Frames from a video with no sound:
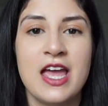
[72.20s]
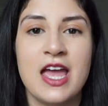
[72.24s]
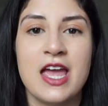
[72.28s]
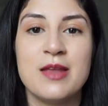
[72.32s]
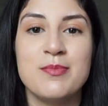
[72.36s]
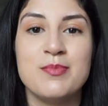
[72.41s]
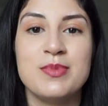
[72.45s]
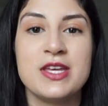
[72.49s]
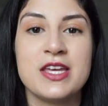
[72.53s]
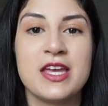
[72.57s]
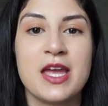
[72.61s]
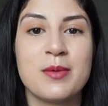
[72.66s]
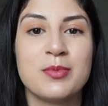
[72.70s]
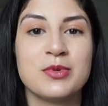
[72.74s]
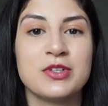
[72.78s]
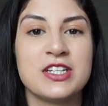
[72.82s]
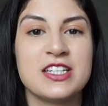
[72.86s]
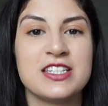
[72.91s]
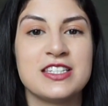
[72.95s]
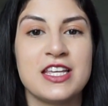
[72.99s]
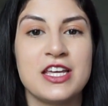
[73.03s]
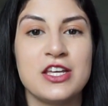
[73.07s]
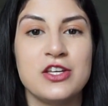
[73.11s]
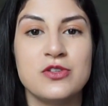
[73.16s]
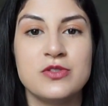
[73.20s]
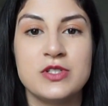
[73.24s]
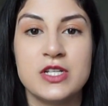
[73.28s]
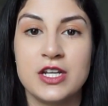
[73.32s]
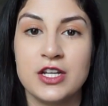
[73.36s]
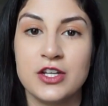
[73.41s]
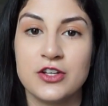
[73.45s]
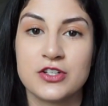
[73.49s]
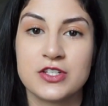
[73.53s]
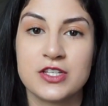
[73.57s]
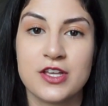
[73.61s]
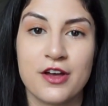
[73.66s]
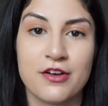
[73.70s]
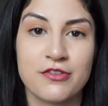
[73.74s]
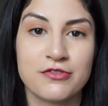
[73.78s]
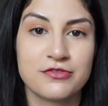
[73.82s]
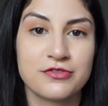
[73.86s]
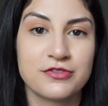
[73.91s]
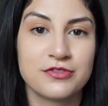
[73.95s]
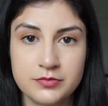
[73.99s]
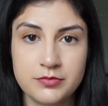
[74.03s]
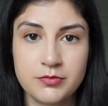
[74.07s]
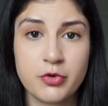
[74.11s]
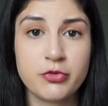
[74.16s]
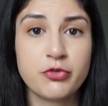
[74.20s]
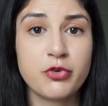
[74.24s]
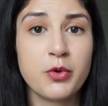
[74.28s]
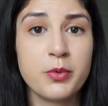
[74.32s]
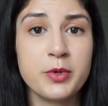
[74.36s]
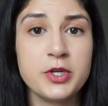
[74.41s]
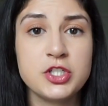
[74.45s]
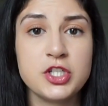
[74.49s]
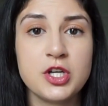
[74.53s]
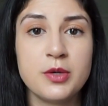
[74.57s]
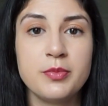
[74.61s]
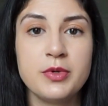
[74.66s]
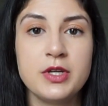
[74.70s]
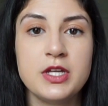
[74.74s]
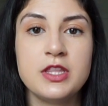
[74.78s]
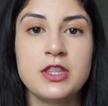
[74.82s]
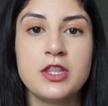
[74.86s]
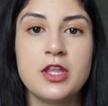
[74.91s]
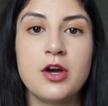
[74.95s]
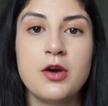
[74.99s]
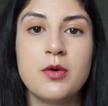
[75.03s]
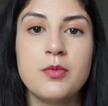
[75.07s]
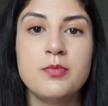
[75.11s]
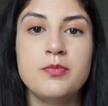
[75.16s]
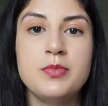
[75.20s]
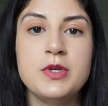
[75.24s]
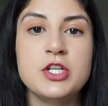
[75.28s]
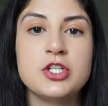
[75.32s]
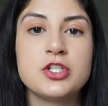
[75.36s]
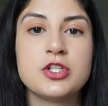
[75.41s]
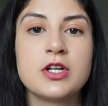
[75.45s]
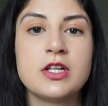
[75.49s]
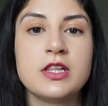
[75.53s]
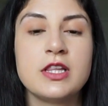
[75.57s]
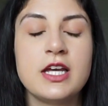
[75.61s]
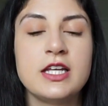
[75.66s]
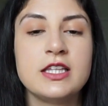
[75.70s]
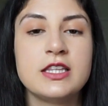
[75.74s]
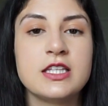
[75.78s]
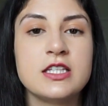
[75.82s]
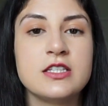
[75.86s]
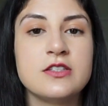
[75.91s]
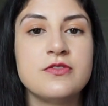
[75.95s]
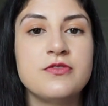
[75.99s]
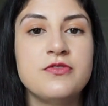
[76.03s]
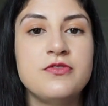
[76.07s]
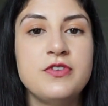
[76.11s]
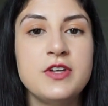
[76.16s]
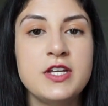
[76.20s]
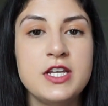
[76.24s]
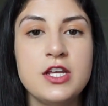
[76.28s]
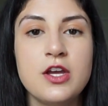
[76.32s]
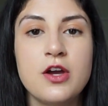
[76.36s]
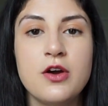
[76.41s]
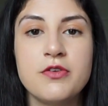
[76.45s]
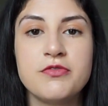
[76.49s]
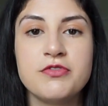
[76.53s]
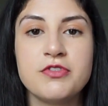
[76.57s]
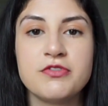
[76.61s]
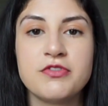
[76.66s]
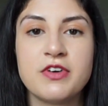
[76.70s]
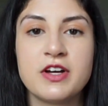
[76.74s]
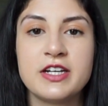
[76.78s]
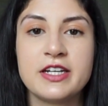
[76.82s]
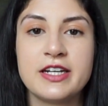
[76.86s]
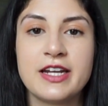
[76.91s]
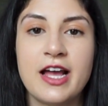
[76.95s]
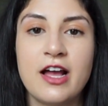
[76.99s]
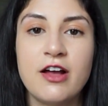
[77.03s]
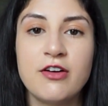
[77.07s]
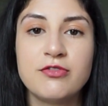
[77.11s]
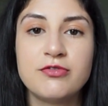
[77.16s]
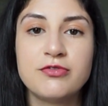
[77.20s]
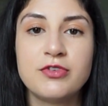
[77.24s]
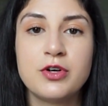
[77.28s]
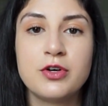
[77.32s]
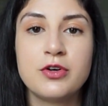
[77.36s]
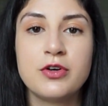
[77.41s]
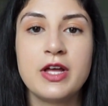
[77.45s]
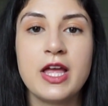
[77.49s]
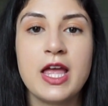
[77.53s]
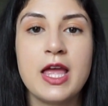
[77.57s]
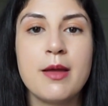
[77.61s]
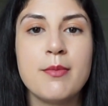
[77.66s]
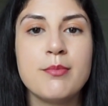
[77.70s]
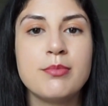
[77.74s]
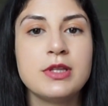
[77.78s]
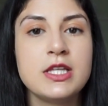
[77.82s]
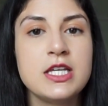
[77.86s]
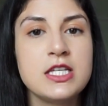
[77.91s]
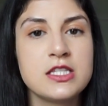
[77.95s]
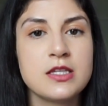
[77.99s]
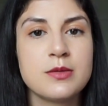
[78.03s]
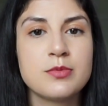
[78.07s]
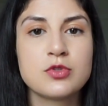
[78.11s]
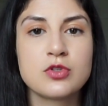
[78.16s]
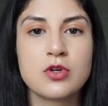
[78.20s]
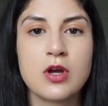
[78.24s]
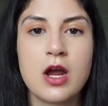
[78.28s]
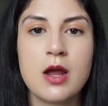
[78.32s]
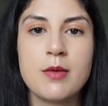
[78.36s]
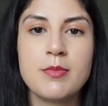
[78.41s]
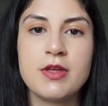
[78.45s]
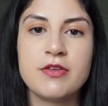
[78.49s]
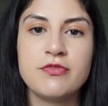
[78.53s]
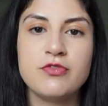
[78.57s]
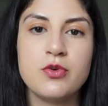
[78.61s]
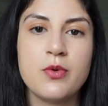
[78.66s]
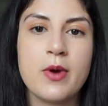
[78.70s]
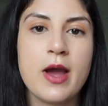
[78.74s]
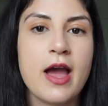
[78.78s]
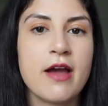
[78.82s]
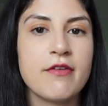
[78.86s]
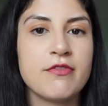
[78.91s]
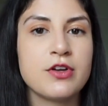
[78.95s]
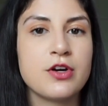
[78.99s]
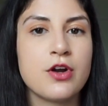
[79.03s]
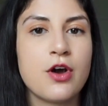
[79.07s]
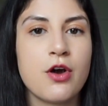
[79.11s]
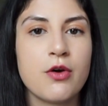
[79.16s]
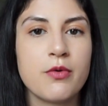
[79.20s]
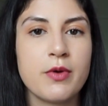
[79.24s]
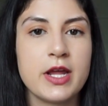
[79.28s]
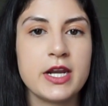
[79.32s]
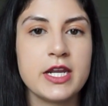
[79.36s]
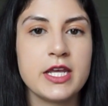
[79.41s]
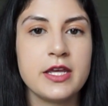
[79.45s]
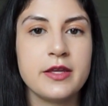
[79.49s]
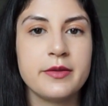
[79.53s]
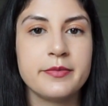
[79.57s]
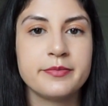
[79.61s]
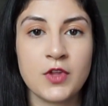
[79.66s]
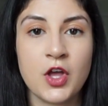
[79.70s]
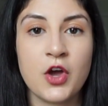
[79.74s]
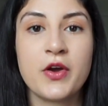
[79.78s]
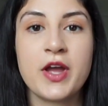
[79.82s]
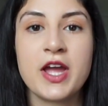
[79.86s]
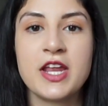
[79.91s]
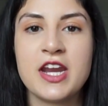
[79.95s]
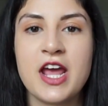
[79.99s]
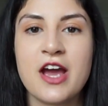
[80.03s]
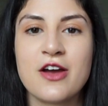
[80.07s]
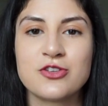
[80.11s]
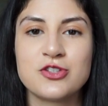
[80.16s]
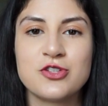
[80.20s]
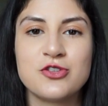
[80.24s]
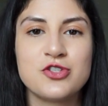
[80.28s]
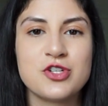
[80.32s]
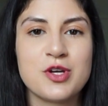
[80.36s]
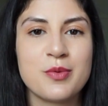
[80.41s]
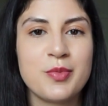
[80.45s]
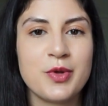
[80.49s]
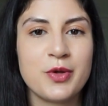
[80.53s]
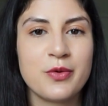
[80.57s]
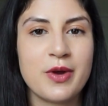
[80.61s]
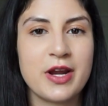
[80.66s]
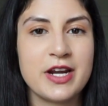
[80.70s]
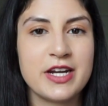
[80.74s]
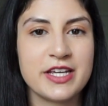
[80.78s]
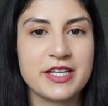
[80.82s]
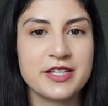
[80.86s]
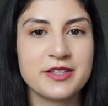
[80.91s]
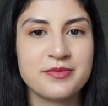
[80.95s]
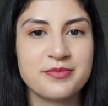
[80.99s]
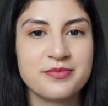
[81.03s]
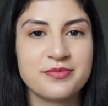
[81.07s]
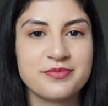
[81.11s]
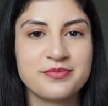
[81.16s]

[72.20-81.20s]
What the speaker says: and being able to say you did it yourself. Before we jump in though, be sure to like this video if you find it helpful and please subscribe if you haven't already. Okay, now, so jumping right in.